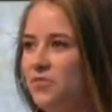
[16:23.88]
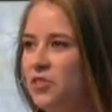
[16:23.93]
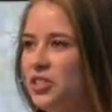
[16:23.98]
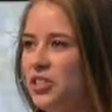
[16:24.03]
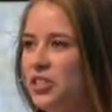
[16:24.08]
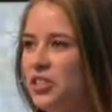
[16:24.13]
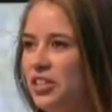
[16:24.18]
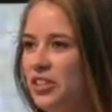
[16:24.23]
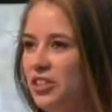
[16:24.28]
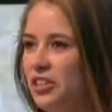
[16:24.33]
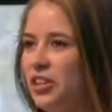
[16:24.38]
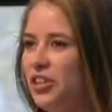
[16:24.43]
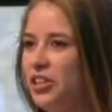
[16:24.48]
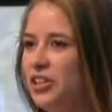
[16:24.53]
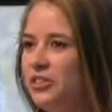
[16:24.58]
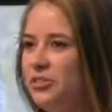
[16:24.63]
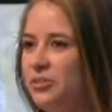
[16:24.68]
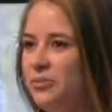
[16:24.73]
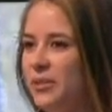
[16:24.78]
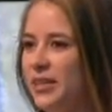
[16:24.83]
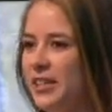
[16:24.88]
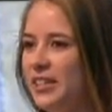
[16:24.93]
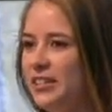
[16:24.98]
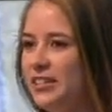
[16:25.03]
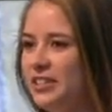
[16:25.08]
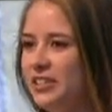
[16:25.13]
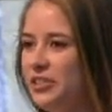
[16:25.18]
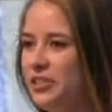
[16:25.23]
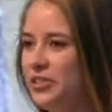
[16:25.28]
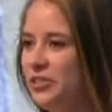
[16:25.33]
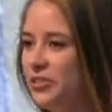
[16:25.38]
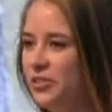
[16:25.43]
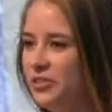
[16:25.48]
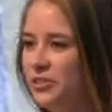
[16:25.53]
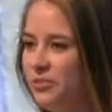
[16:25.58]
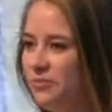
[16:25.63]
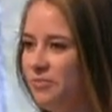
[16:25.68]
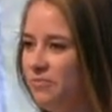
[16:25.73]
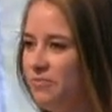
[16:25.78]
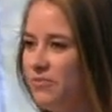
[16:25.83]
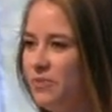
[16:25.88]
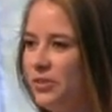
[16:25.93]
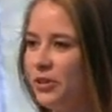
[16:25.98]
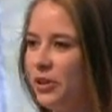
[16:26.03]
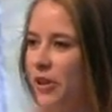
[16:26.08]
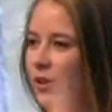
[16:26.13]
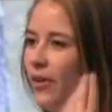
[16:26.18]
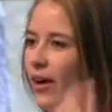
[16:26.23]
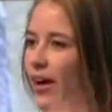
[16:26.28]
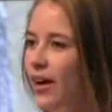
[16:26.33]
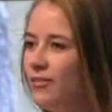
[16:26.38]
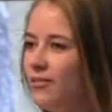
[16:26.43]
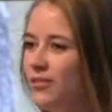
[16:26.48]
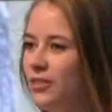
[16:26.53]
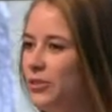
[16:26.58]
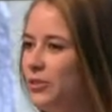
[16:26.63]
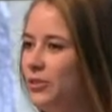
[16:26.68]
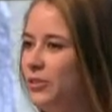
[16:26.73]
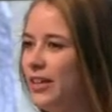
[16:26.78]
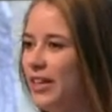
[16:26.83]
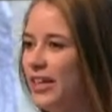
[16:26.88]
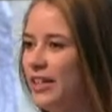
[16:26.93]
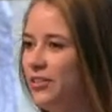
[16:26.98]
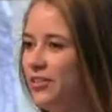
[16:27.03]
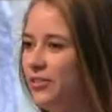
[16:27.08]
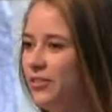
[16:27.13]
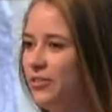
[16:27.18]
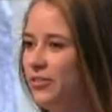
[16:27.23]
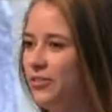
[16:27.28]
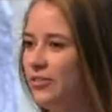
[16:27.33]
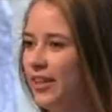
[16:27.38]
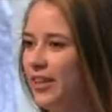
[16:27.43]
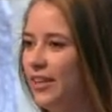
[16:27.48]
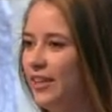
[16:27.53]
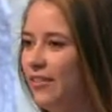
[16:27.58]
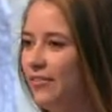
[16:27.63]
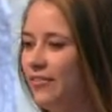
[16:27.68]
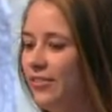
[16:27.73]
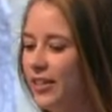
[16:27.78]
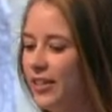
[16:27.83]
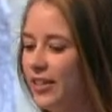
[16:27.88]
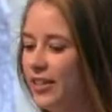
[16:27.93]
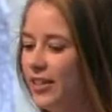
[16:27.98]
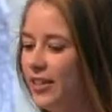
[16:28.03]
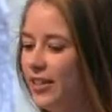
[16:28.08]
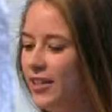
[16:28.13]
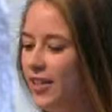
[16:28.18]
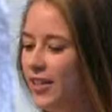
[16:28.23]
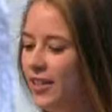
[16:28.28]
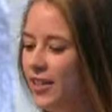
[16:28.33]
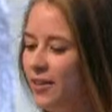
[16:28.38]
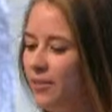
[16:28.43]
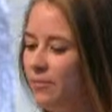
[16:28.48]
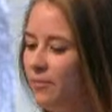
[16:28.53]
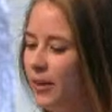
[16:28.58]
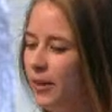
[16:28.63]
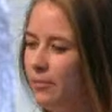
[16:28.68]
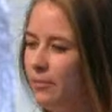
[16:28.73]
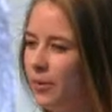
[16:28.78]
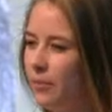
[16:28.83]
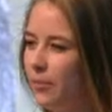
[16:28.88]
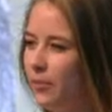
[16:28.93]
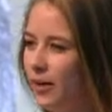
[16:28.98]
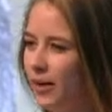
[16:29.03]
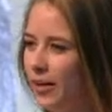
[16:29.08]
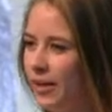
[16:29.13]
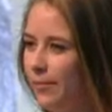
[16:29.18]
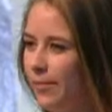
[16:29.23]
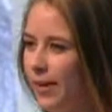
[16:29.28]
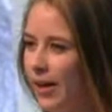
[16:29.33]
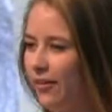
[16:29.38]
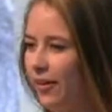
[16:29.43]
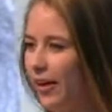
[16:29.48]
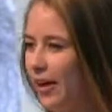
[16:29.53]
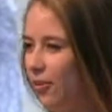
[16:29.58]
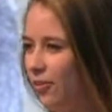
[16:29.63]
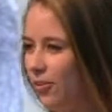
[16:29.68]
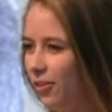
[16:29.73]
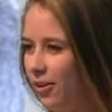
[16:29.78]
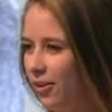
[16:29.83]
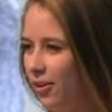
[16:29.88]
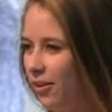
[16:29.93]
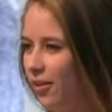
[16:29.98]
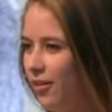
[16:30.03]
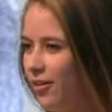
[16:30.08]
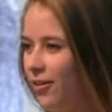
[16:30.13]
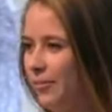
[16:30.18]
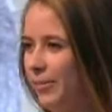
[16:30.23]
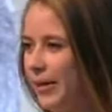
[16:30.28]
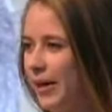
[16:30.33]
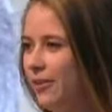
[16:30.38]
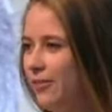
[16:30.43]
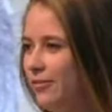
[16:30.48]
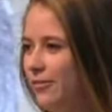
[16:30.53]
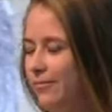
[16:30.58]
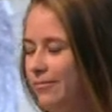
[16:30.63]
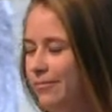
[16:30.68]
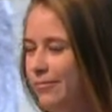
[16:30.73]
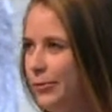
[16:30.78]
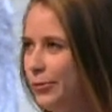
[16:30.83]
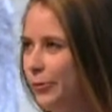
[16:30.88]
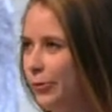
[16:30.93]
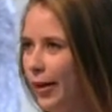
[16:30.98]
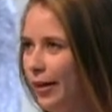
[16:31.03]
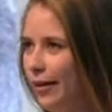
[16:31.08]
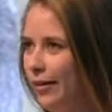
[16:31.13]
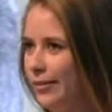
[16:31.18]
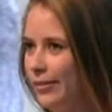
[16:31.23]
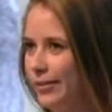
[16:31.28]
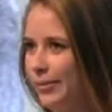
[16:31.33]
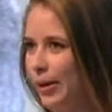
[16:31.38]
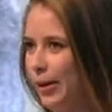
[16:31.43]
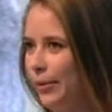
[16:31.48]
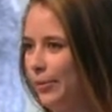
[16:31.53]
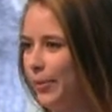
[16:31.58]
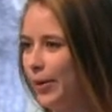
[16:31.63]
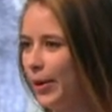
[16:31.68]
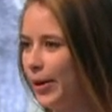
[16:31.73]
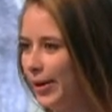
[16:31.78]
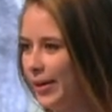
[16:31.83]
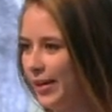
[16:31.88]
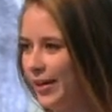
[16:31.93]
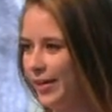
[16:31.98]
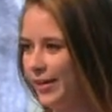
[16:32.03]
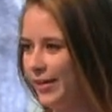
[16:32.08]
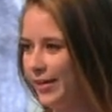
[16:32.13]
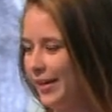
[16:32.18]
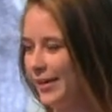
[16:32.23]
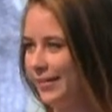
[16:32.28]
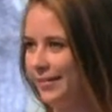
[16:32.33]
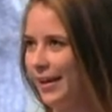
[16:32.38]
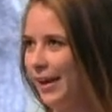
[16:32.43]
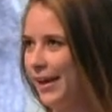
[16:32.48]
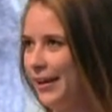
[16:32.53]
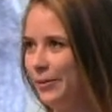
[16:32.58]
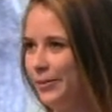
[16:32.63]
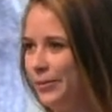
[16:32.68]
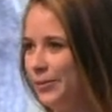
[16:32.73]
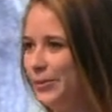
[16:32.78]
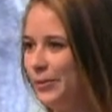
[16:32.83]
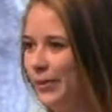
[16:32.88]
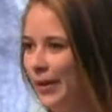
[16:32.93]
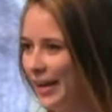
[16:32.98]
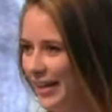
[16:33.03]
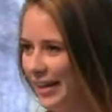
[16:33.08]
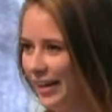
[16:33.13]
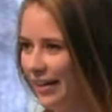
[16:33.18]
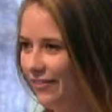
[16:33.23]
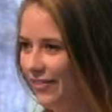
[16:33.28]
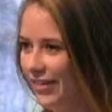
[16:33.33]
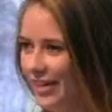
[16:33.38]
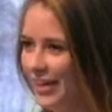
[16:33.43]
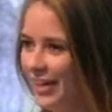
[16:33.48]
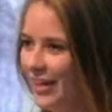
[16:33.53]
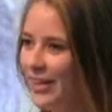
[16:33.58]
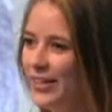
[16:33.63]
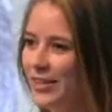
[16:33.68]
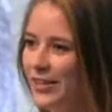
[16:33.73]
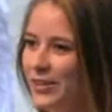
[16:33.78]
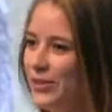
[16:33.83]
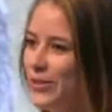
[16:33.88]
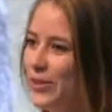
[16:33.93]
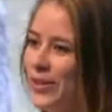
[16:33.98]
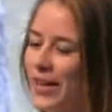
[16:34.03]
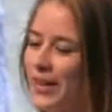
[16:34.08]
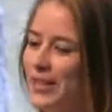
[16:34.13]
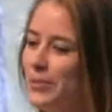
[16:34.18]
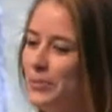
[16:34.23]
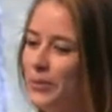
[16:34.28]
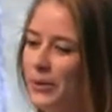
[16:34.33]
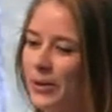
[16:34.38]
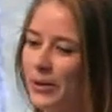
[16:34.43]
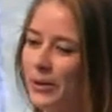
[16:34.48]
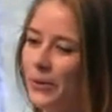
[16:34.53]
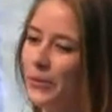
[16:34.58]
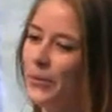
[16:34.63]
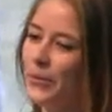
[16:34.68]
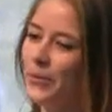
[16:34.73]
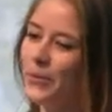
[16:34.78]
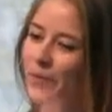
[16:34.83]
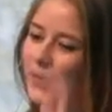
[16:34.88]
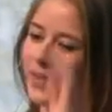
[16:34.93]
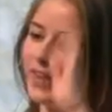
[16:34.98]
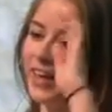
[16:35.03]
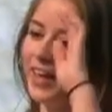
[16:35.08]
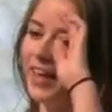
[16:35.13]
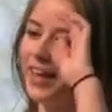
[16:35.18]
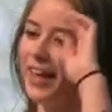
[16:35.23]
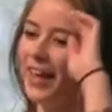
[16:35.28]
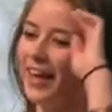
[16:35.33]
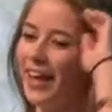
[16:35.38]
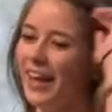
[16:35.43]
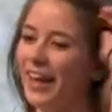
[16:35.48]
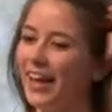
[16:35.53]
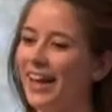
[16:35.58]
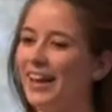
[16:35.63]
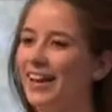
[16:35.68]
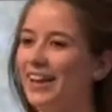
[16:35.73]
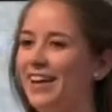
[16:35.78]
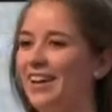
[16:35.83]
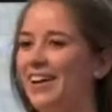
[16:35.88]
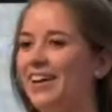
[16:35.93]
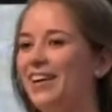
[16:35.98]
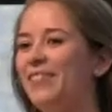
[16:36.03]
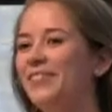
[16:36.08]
just encouraged me to go out and do what I do. They never made me worry about alcohol, about drugs, about partying, and I don't do any of it. So that's pretty cool. And